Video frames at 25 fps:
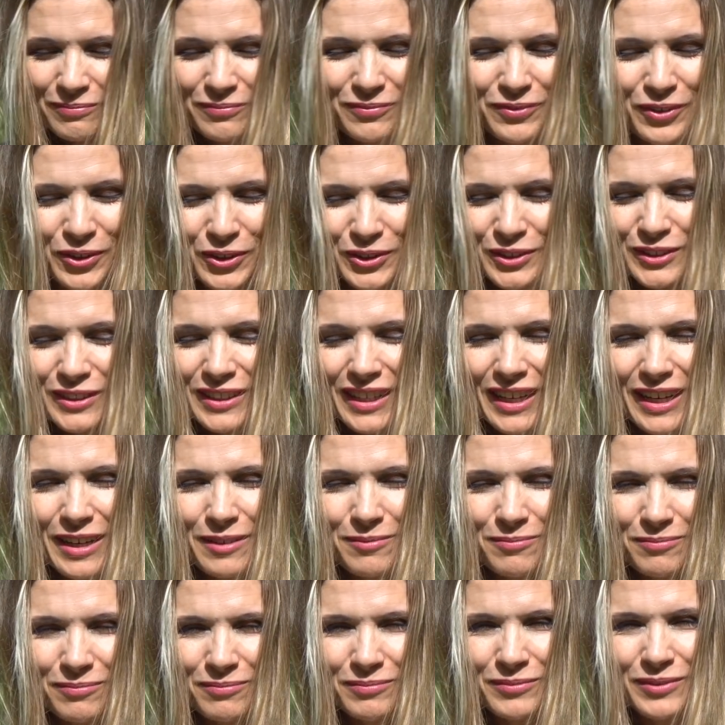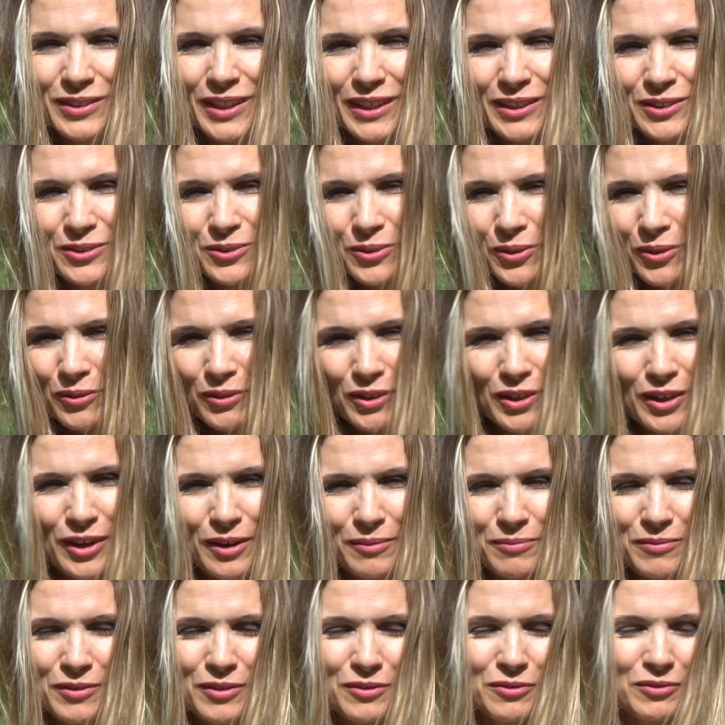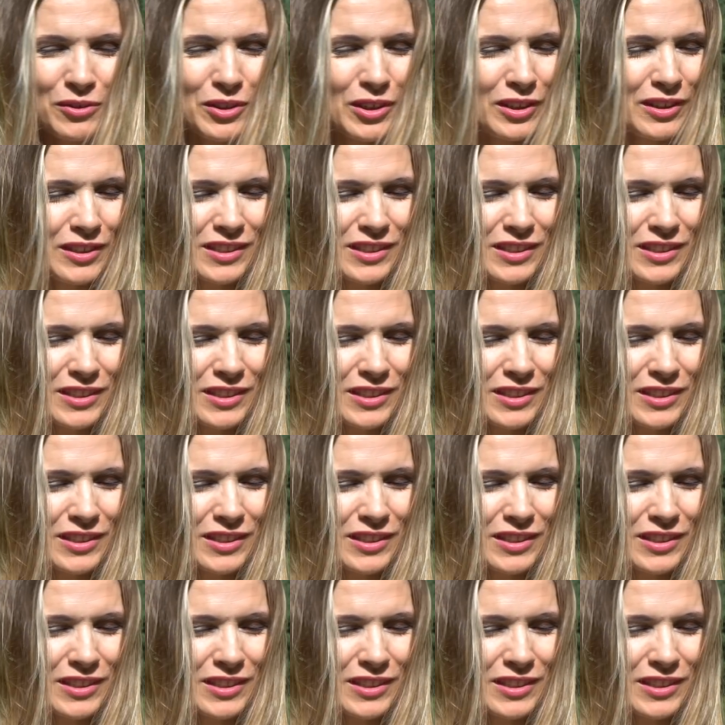first time, then you overcome the fear.